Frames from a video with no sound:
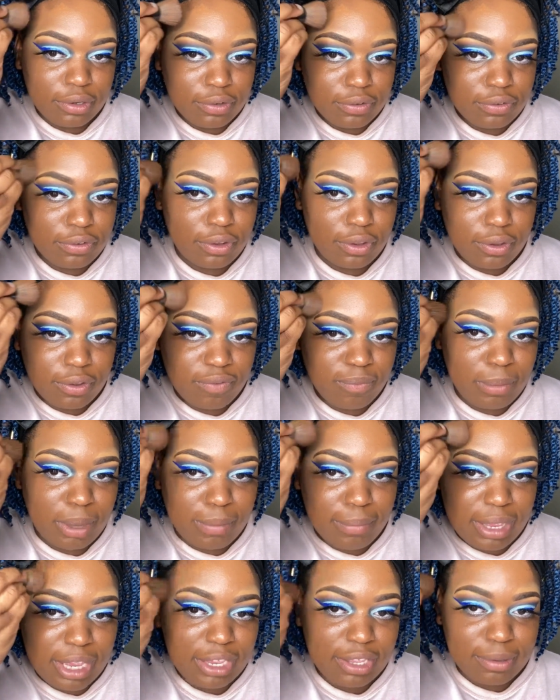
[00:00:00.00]
So if my
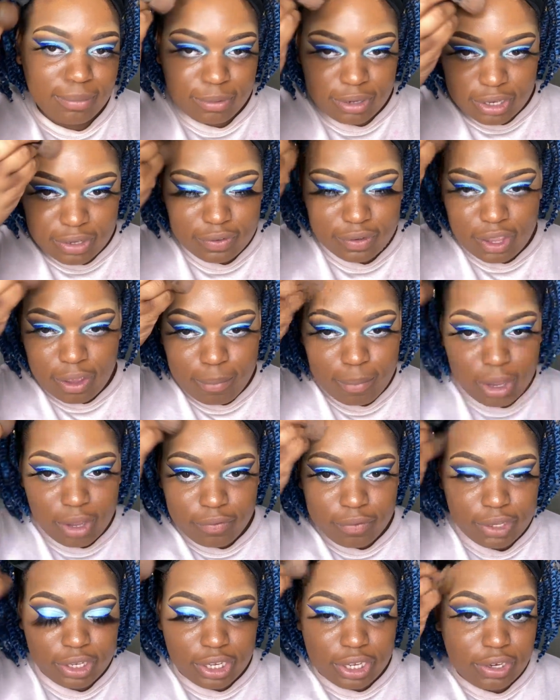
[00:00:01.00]
makeup does come
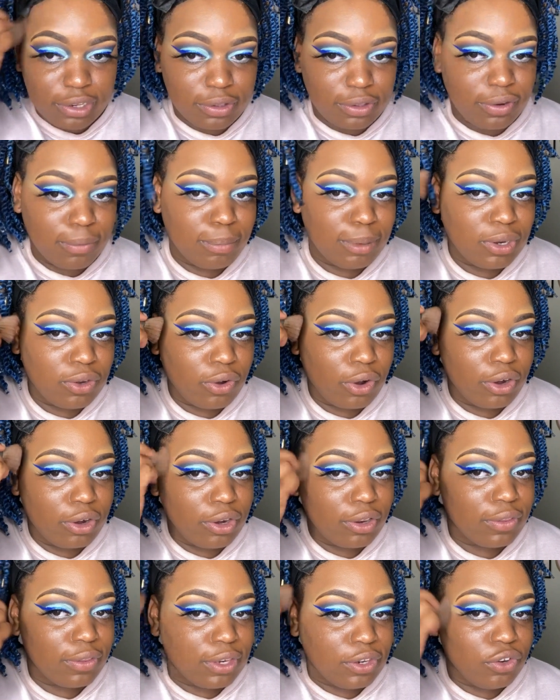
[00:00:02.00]
off looking a little bit
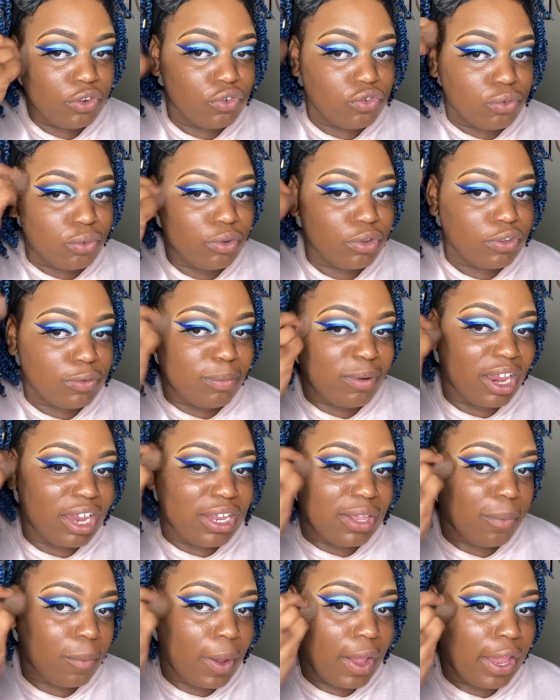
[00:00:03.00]
darker than usual, is
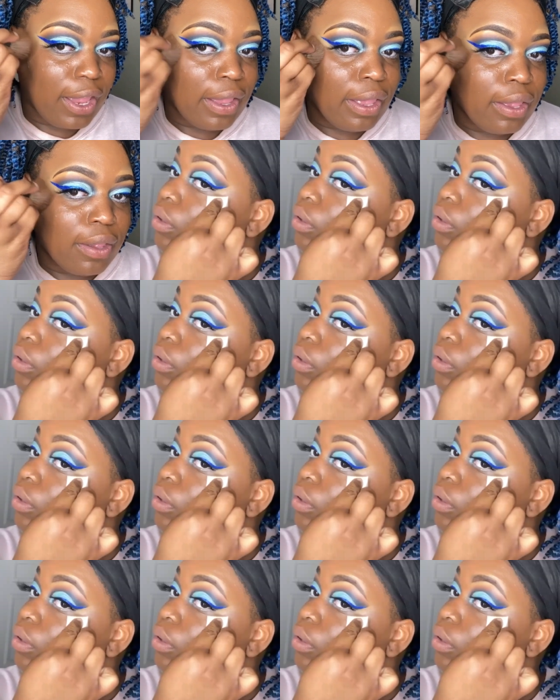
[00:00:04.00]
probably why.